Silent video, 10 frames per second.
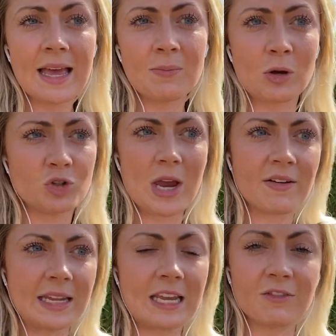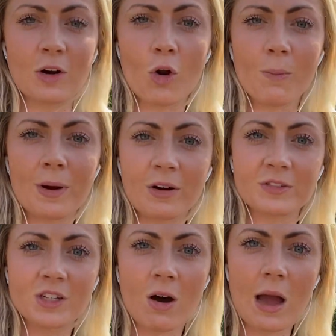because you haven't eaten for a long period
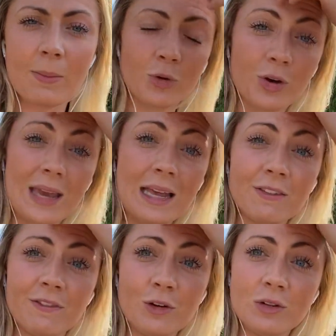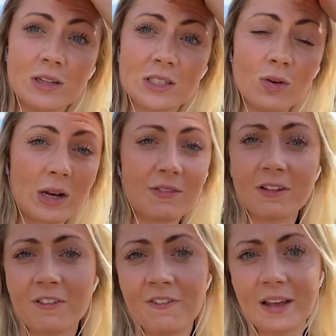of time, or you're eating food that's not
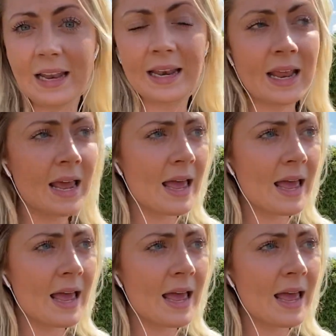even filling,